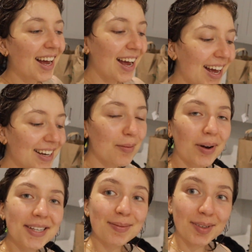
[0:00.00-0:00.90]
and I
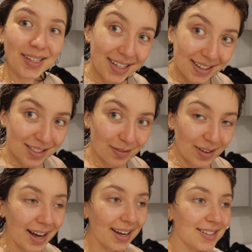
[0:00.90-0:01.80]
bought some cleaning
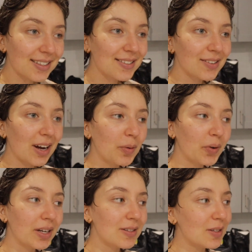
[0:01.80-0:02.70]
supplies and so I'm
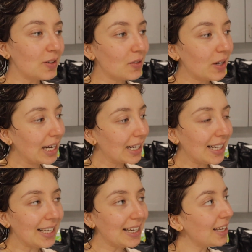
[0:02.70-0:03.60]
going to
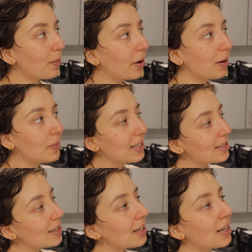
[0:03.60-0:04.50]
clean the
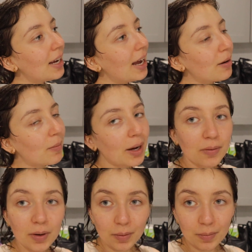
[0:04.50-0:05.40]
apartment and my
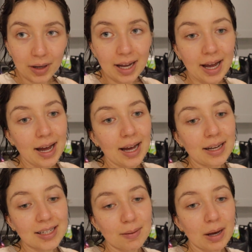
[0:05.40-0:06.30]
room
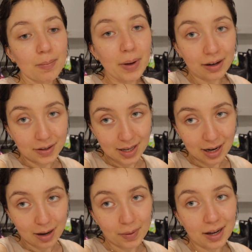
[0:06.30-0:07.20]
and get my bed all set
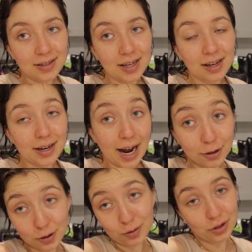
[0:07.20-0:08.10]
up and take an
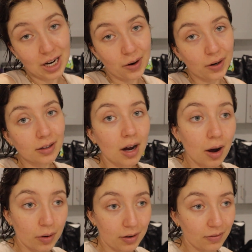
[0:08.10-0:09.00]
actual shower,
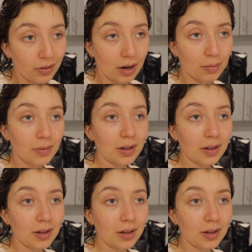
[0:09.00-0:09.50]
not one from